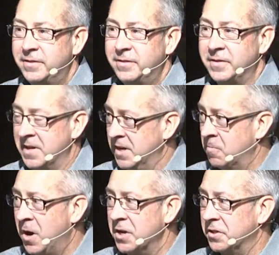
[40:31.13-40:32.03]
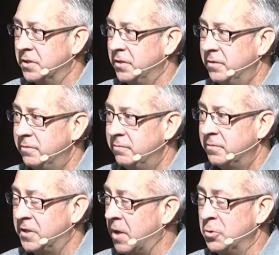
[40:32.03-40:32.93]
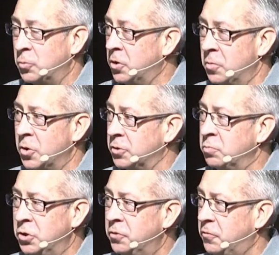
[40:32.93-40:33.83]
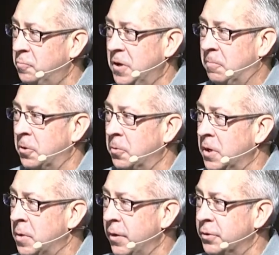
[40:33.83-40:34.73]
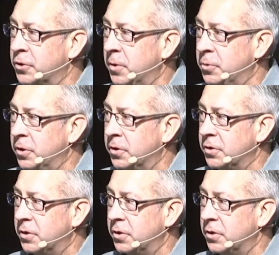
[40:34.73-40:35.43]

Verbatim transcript: And he was. Samuel's one of the most beautiful people to read about in the scriptures.